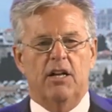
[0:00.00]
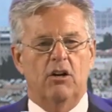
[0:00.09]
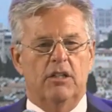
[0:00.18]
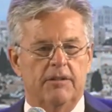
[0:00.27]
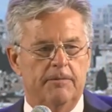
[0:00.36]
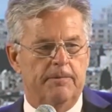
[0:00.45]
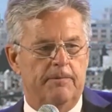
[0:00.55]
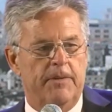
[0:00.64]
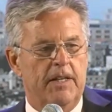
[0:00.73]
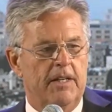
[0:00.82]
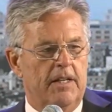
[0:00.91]
the
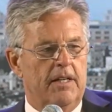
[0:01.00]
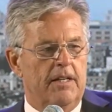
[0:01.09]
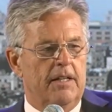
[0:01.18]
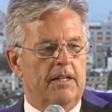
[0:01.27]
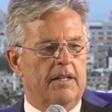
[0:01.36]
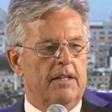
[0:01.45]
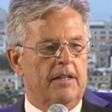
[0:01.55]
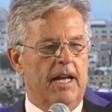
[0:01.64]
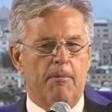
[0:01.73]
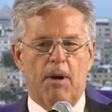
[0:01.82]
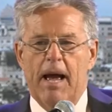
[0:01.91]

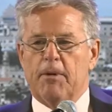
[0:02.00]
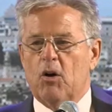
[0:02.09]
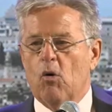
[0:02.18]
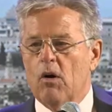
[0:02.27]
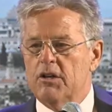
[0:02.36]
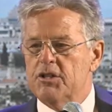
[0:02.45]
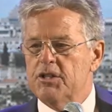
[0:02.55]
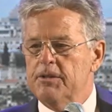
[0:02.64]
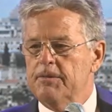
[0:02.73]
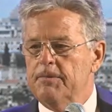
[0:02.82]
Abraham Accords.